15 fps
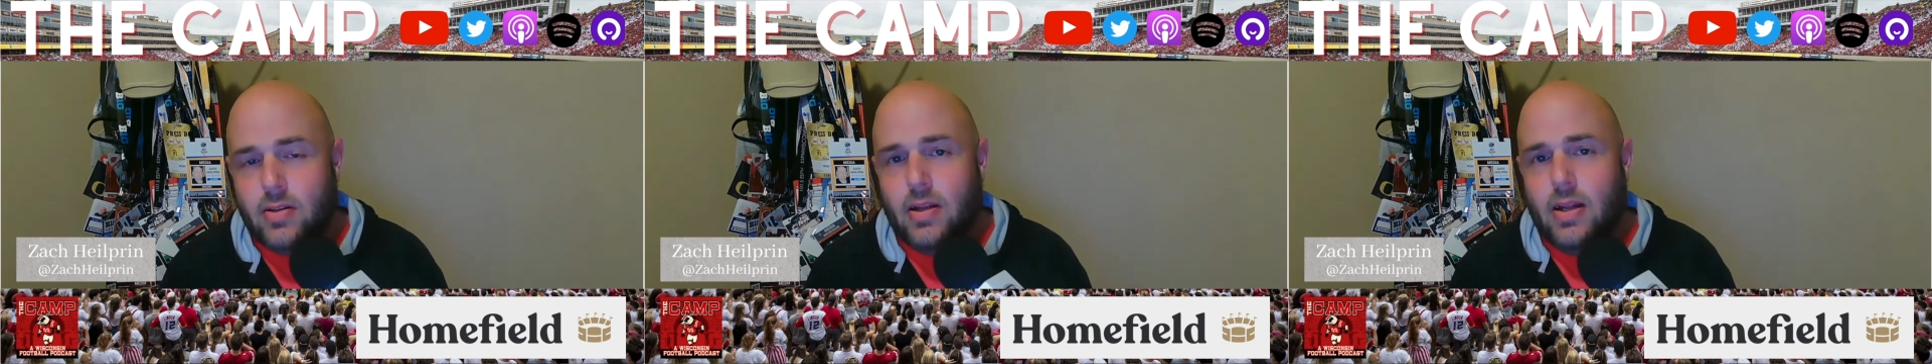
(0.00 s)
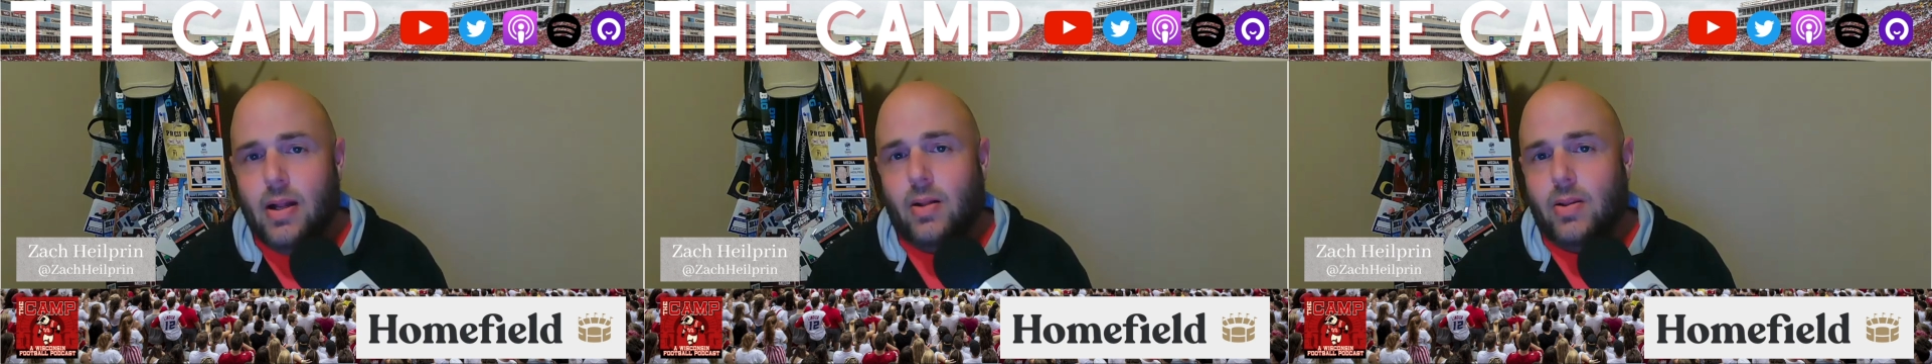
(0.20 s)

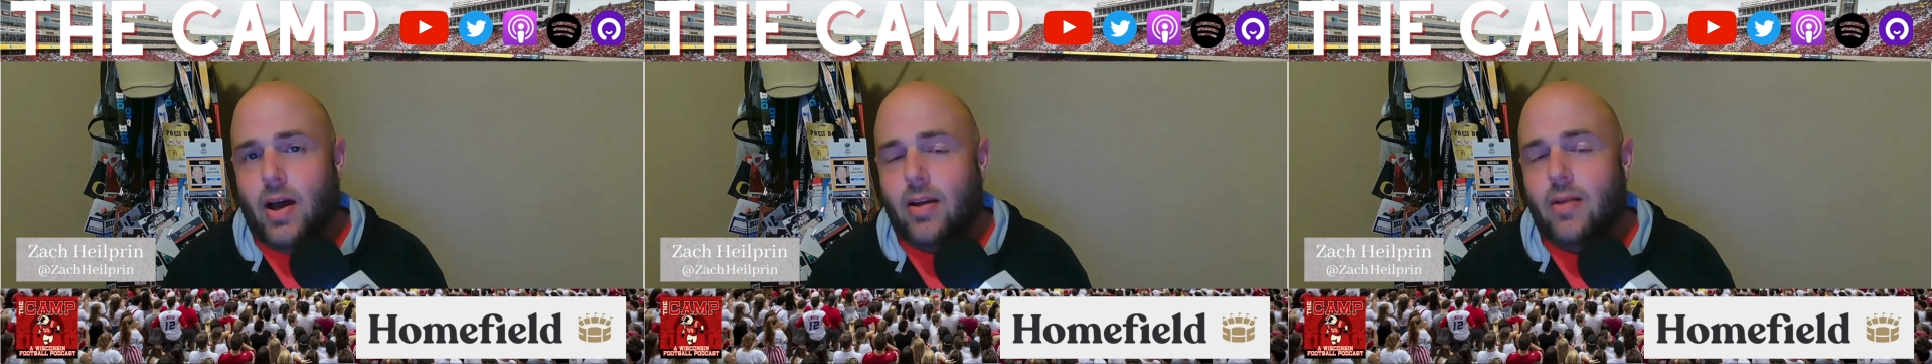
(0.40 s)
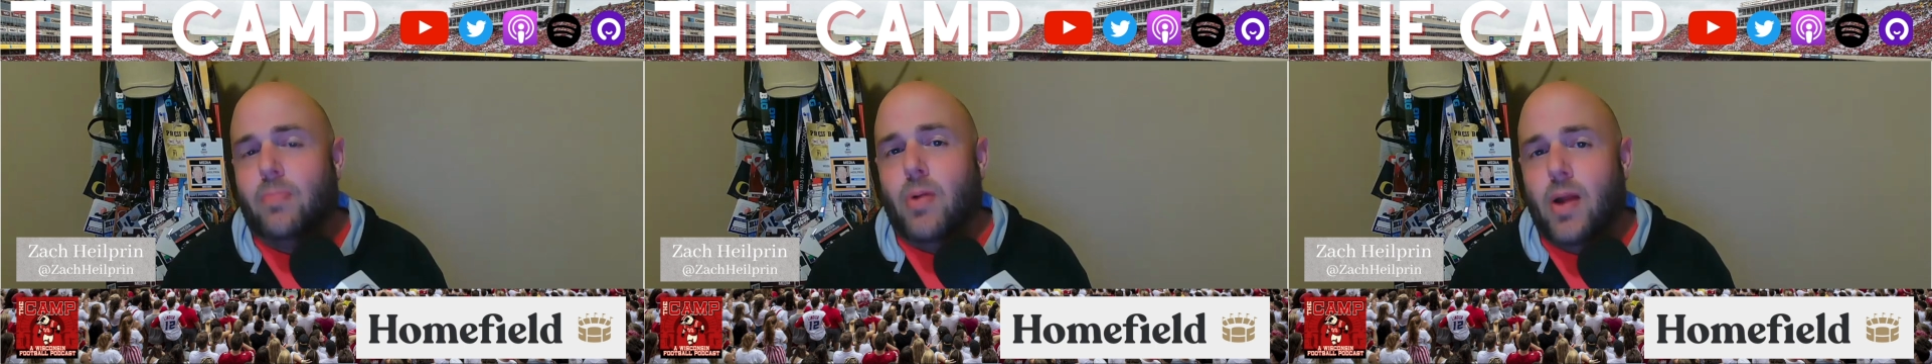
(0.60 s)
held
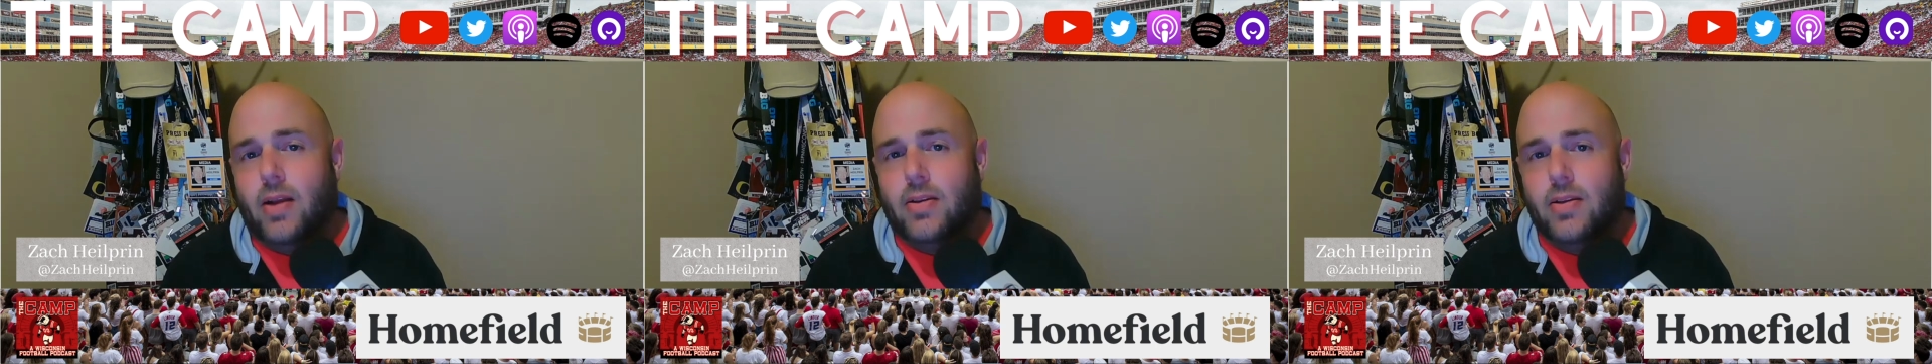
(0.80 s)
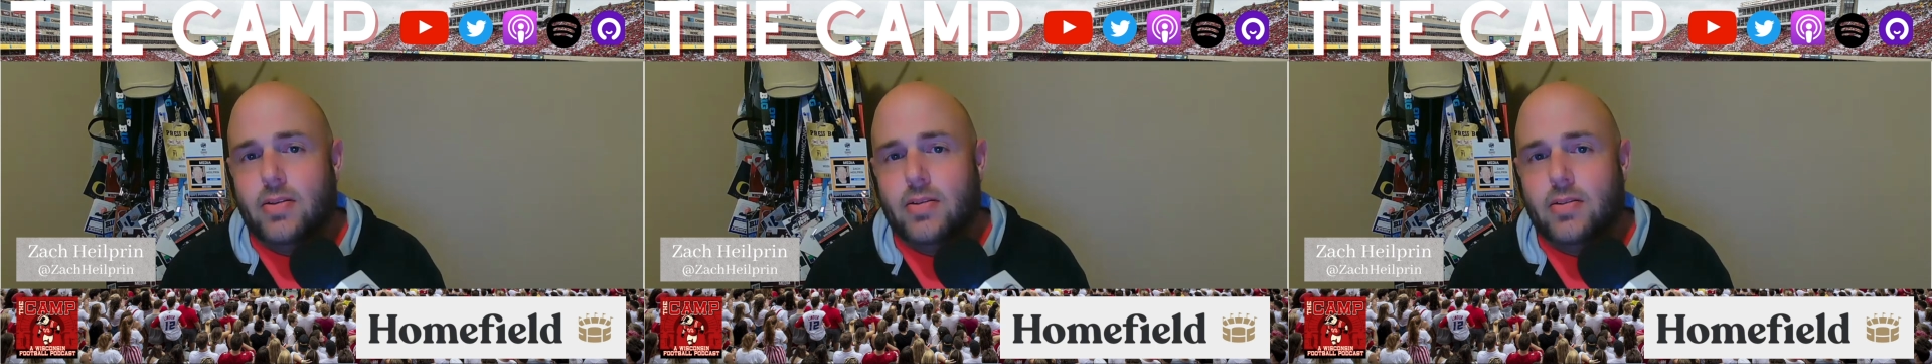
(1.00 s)
out of
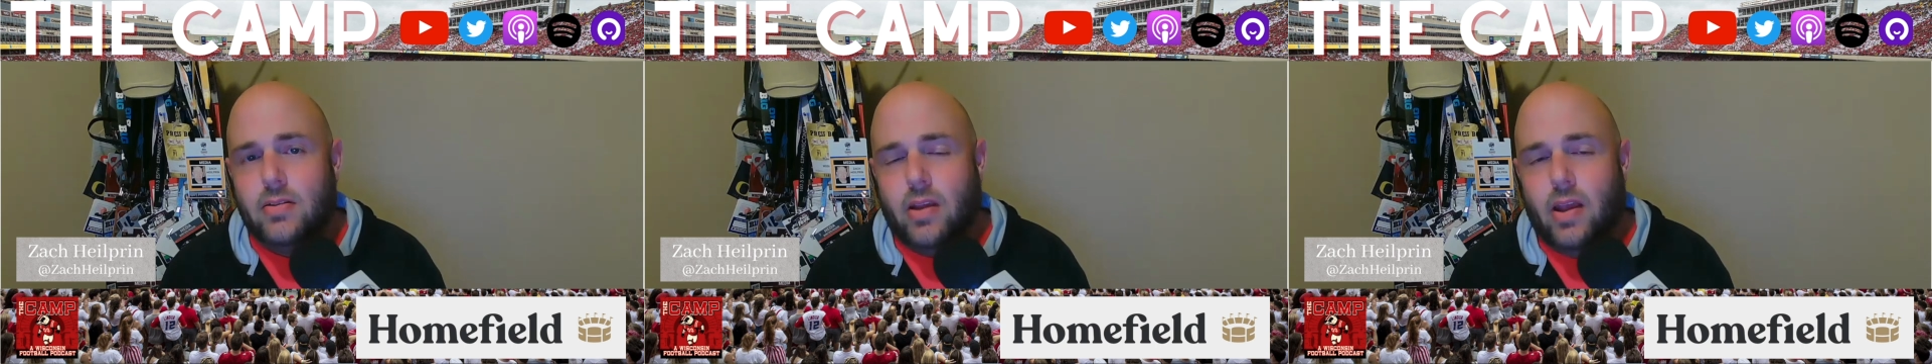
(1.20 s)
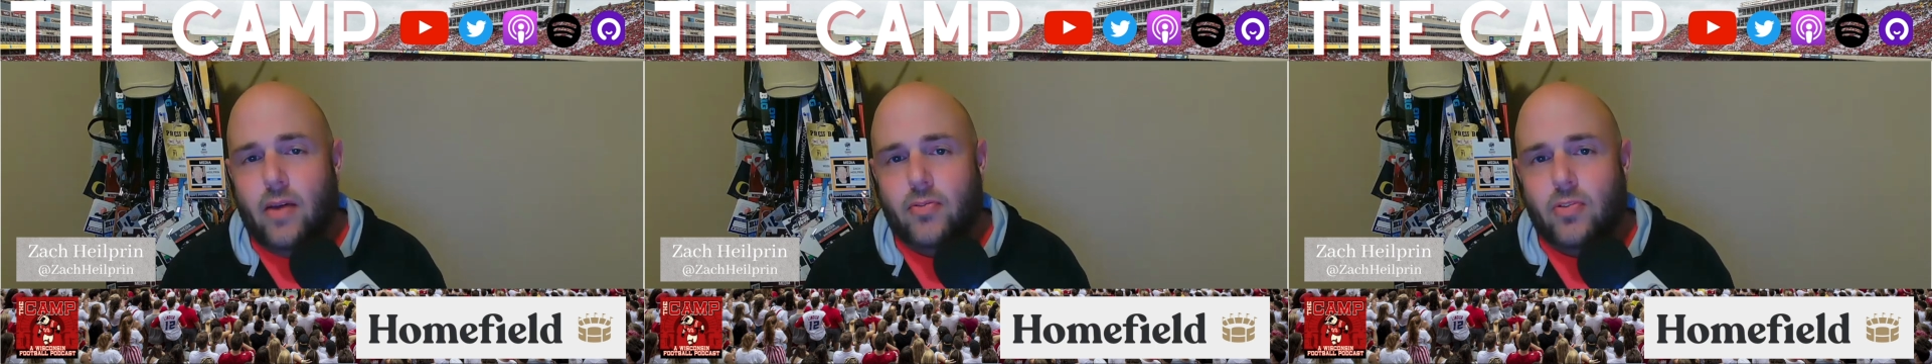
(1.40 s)
practice
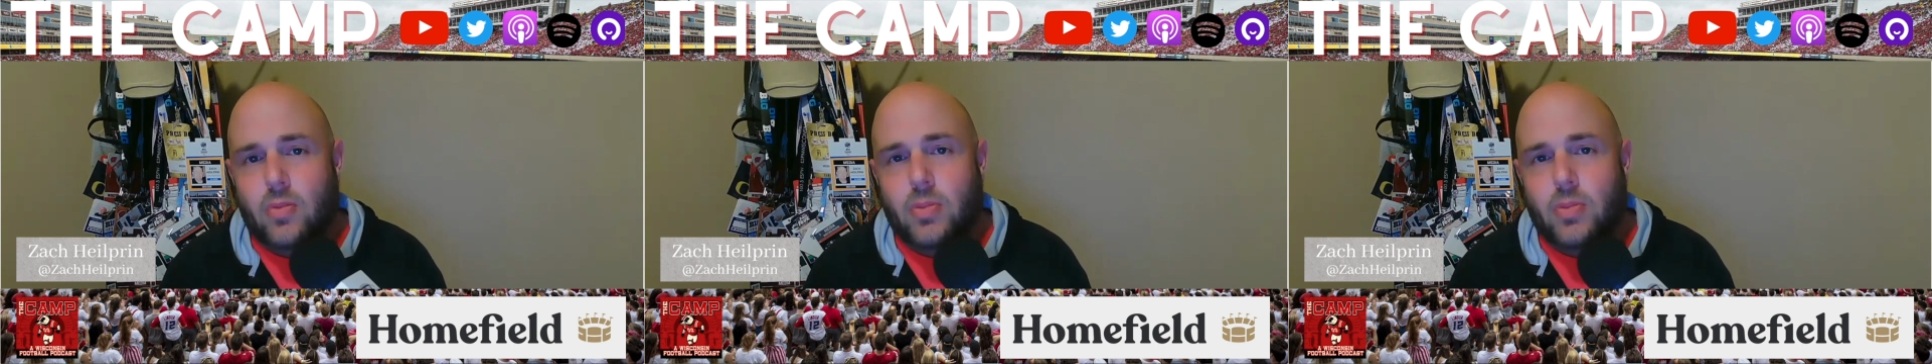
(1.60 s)
after